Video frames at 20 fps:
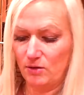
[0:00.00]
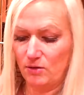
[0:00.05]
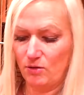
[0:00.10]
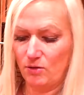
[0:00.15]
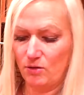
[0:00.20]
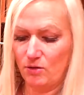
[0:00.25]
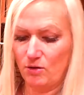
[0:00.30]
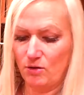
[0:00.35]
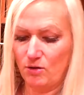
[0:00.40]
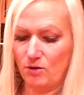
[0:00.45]

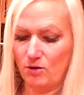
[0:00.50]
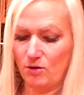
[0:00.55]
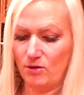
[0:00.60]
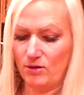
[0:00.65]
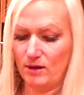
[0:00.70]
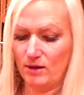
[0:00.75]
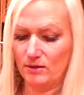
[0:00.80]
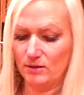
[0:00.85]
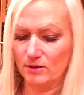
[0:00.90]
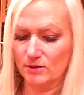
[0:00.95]
Oh,
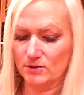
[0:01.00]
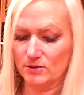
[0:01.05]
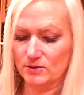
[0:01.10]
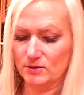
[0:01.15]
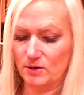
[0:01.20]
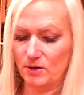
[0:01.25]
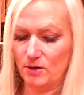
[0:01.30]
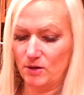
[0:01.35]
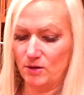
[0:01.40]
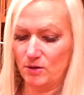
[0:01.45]
that looks
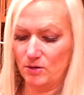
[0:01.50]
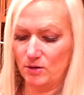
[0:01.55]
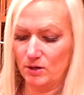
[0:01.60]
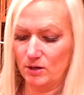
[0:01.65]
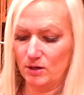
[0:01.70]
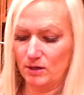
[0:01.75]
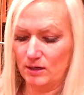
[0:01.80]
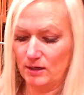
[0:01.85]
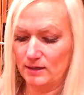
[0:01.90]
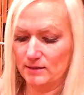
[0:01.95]
so
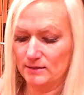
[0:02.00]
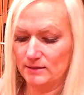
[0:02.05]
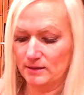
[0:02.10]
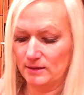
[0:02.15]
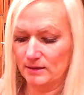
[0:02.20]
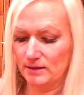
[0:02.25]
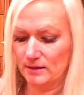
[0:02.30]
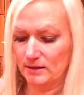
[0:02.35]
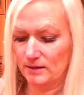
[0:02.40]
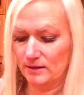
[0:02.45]
good,
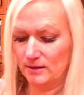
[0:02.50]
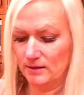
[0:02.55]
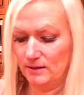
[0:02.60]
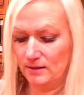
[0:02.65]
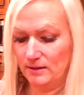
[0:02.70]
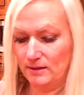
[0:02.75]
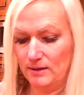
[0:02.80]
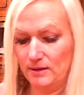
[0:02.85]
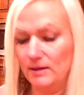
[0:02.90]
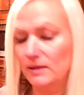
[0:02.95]
Isaac.
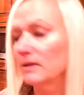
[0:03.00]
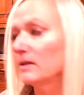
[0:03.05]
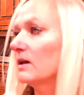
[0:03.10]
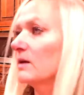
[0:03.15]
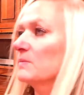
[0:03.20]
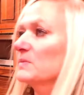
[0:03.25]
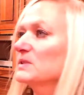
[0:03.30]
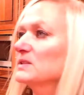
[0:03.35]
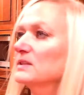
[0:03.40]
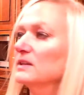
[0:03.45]

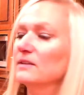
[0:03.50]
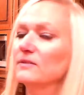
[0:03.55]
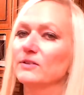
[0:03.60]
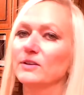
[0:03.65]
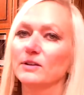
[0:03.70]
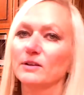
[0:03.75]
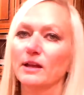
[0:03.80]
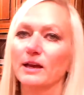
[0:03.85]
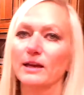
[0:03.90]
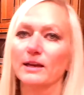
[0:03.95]
Come and see if
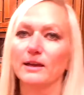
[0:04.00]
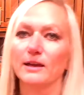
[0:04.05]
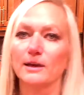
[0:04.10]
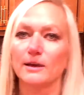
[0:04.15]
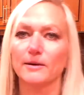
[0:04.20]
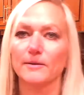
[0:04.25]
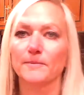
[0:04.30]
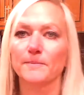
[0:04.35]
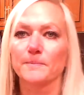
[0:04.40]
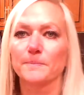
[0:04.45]
you like it.